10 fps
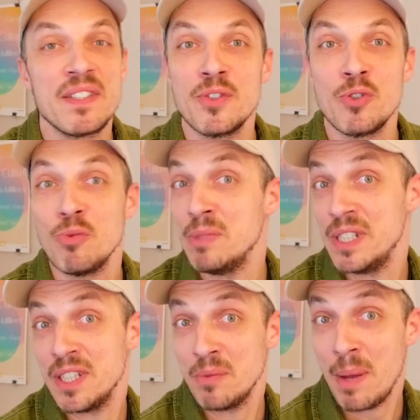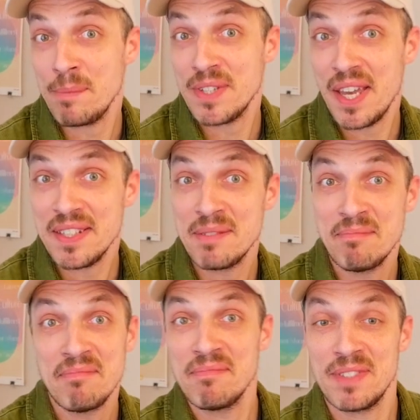2 million websites,
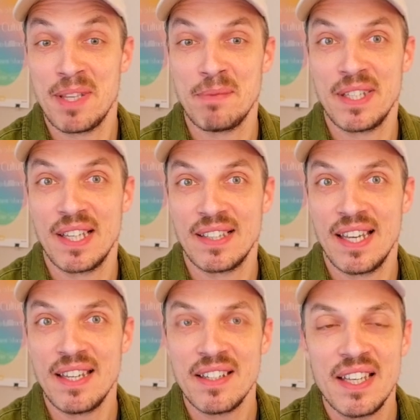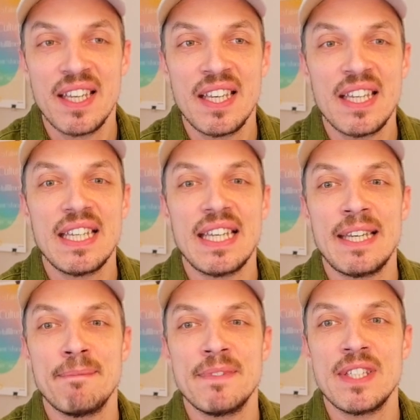something like that.
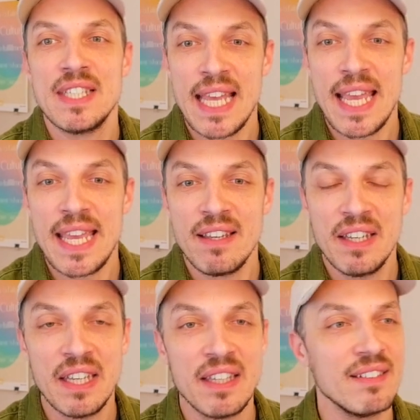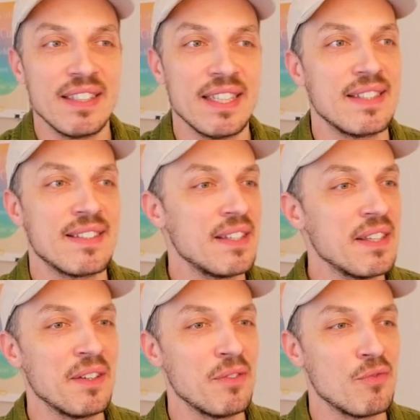And today, it's
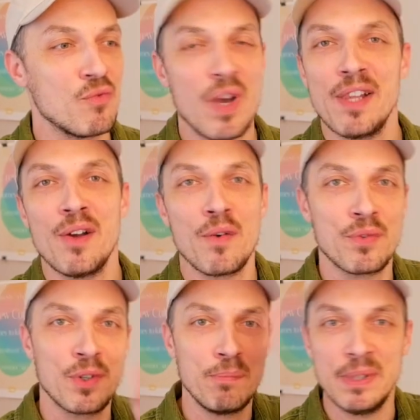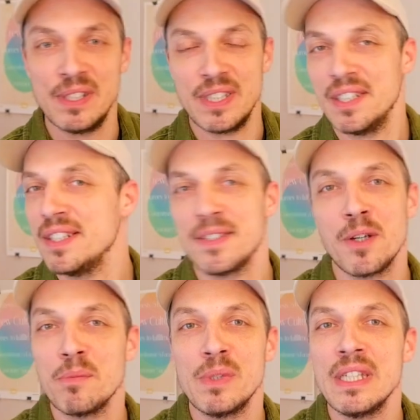well over 1 billion. It's
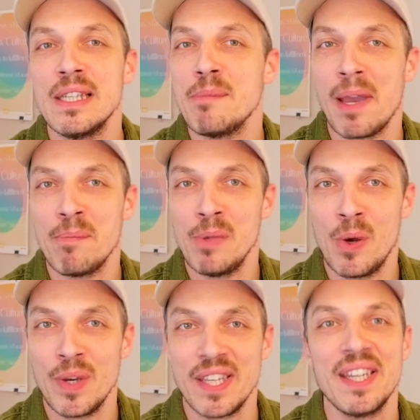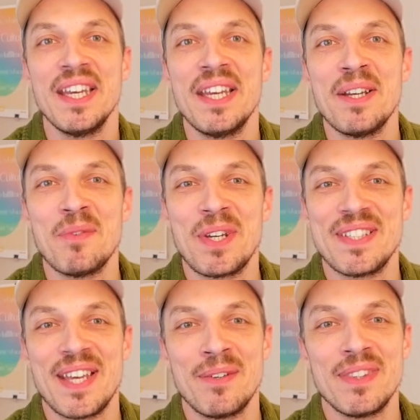completely mind-blowing what
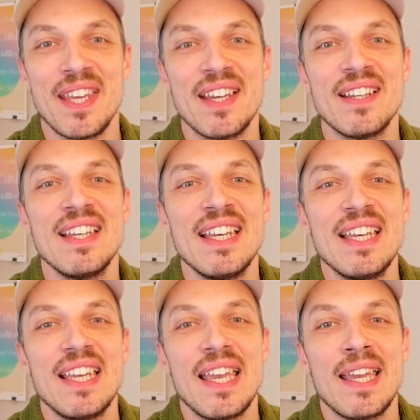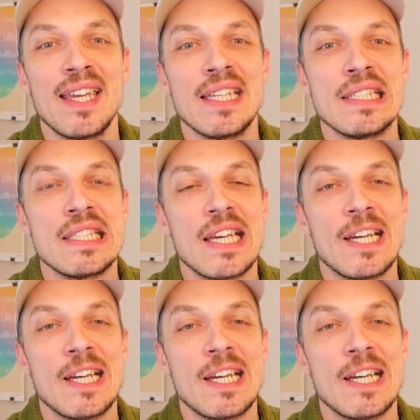is out there. And